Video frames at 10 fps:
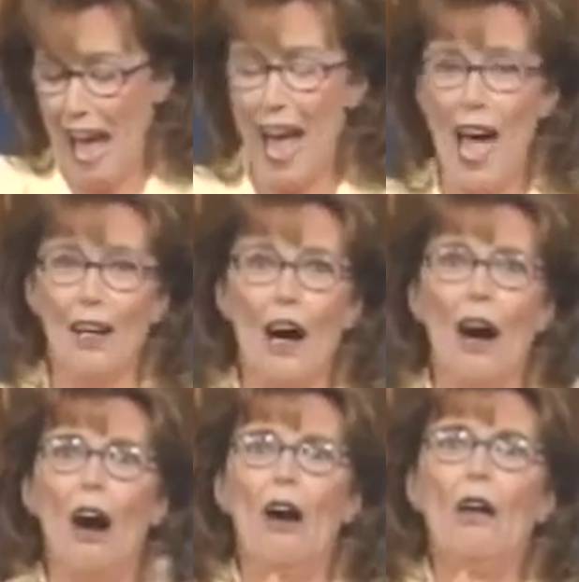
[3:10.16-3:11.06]
And
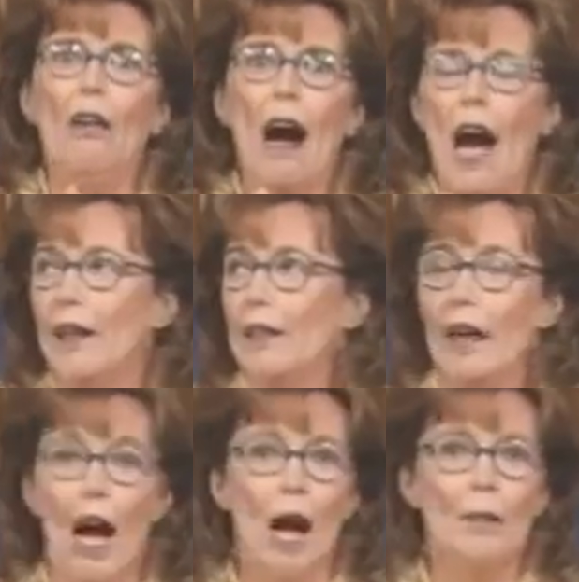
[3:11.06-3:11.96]
oh,
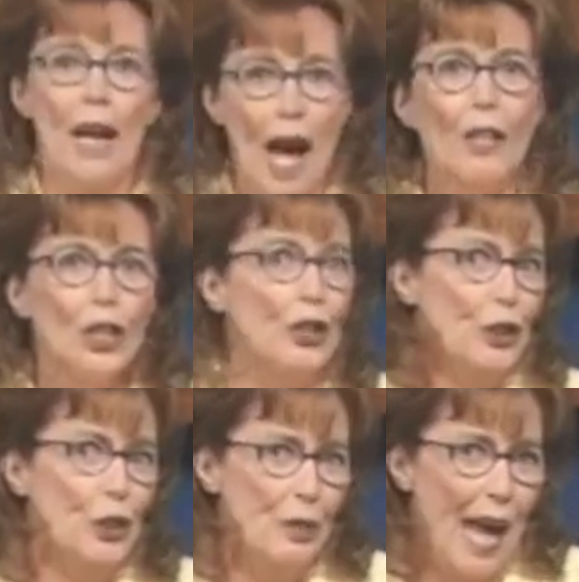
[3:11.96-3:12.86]
I mean, I couldn't
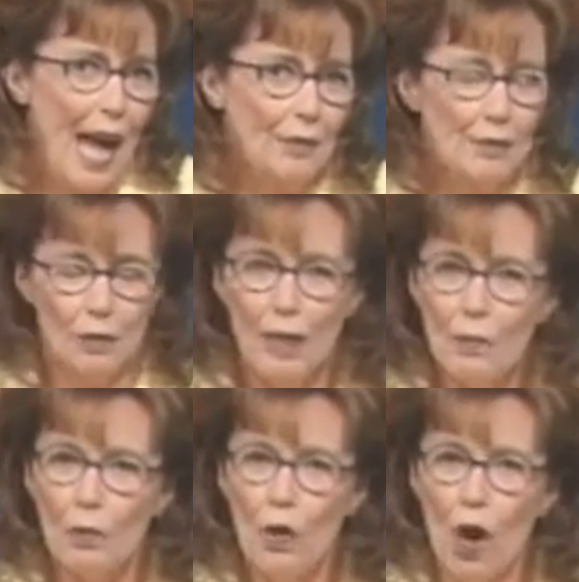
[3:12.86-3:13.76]
do that. Don't get
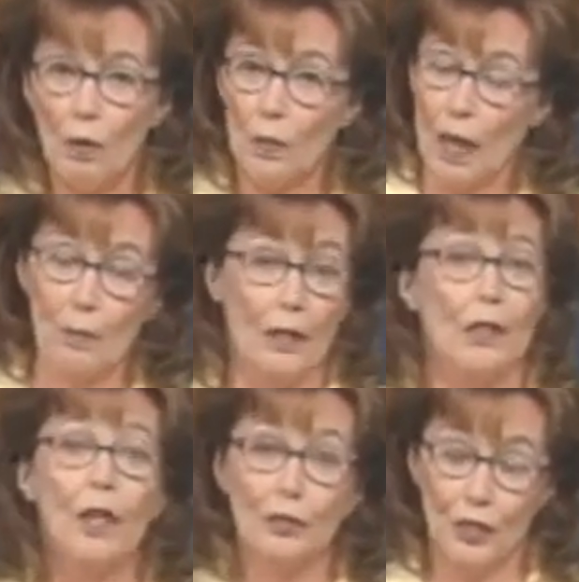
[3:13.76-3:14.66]
me wrong, but I mean,
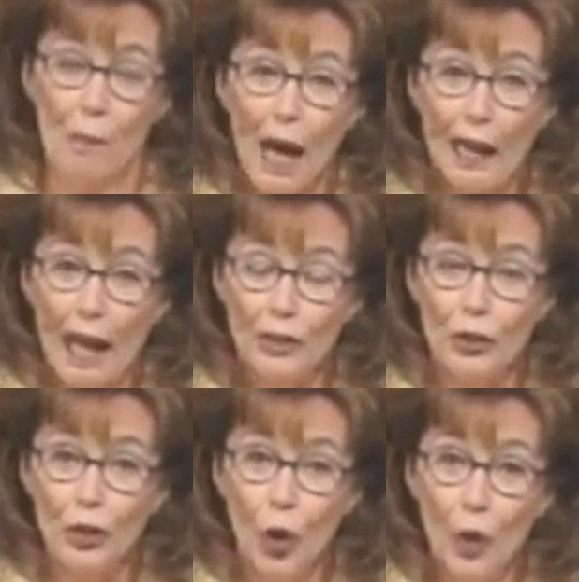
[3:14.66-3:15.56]
you know, somebody had to
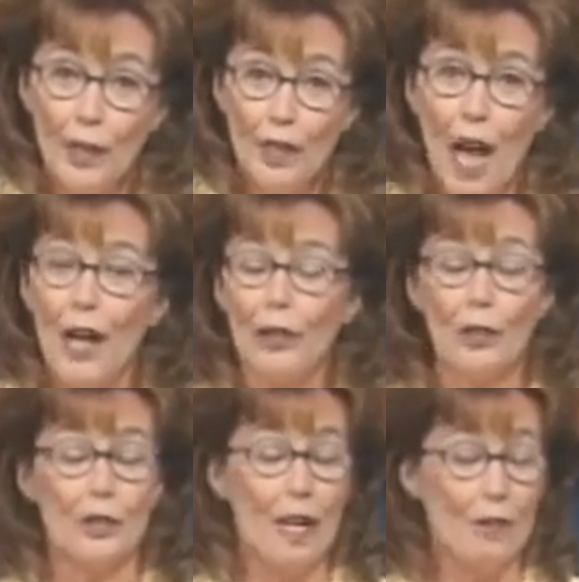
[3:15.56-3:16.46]
do it, and you
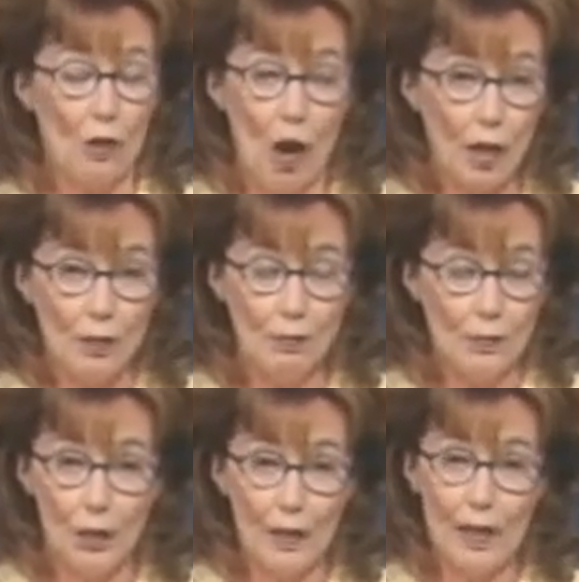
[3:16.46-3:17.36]
could have never caught them,
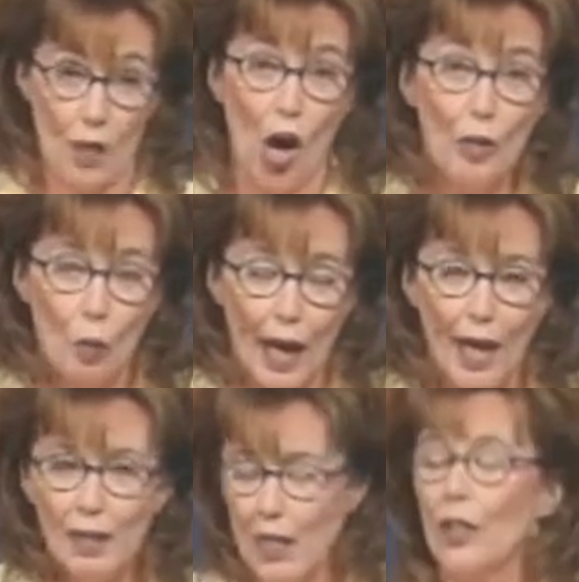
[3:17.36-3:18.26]
you know, any other way.
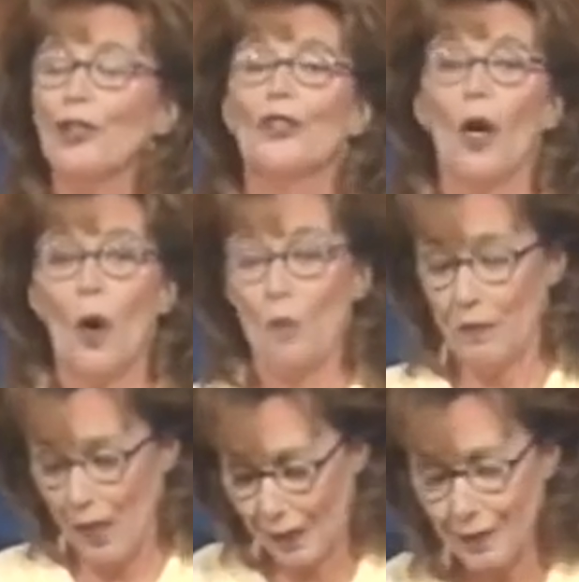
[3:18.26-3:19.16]
So
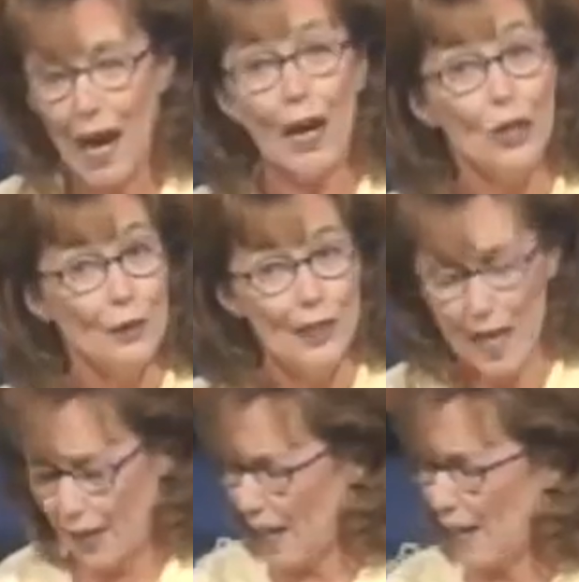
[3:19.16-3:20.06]
that's how you
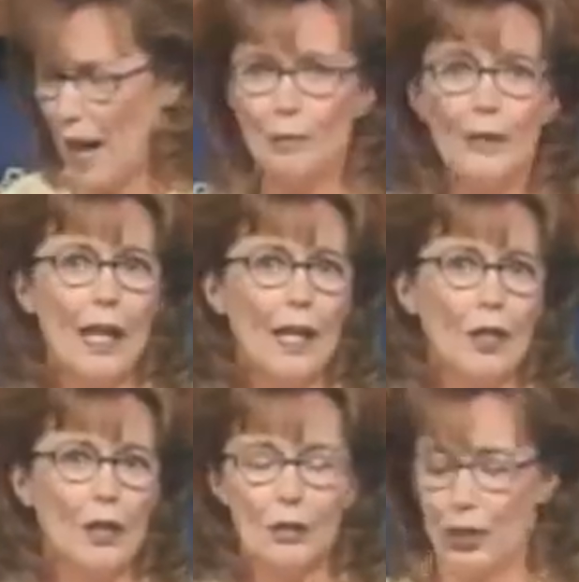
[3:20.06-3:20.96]
did it. And I'm
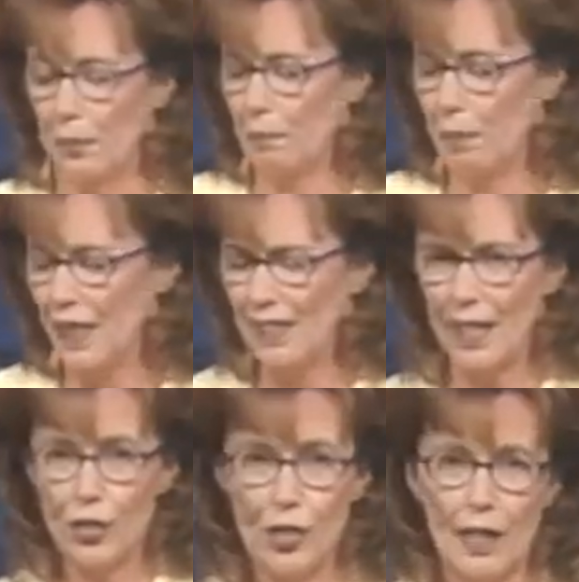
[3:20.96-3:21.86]
telling you, she'd pick
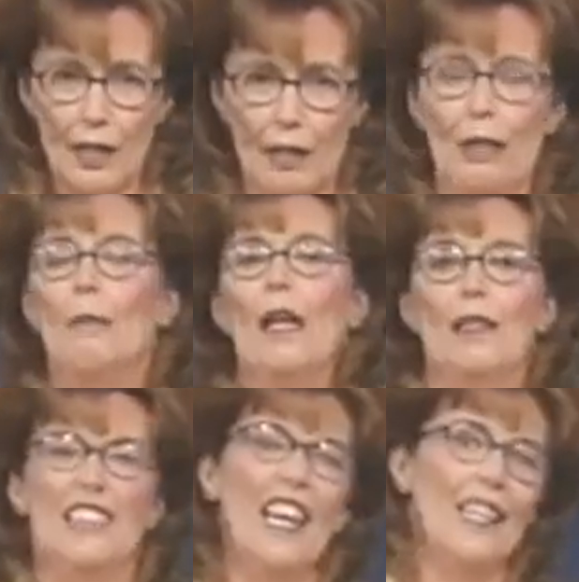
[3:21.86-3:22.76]
that chicken up,
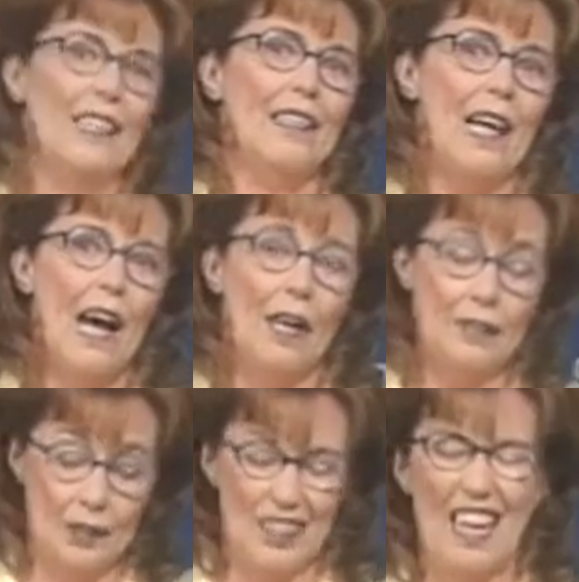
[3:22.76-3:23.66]
take it in the house,
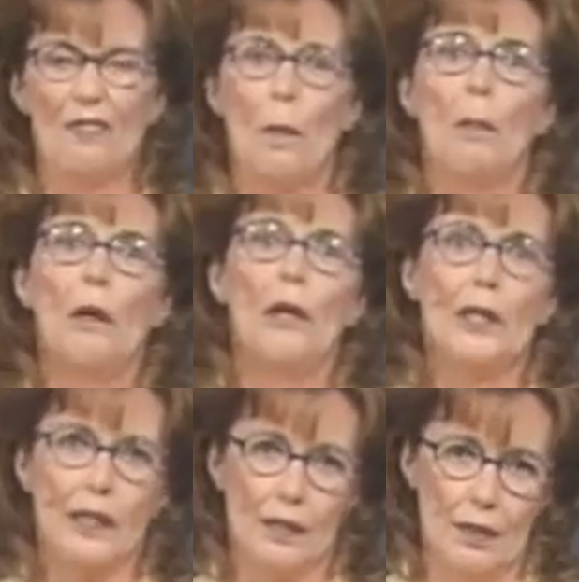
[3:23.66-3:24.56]
and she'd have to pluck it.